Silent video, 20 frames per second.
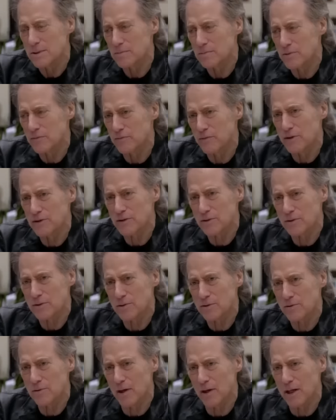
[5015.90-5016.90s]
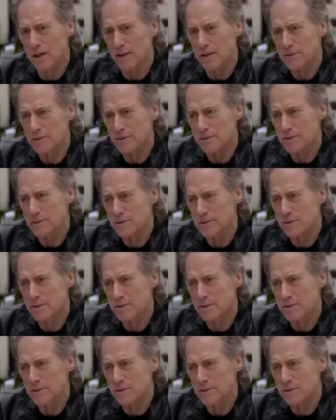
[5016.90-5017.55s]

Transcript: She's a professional crier.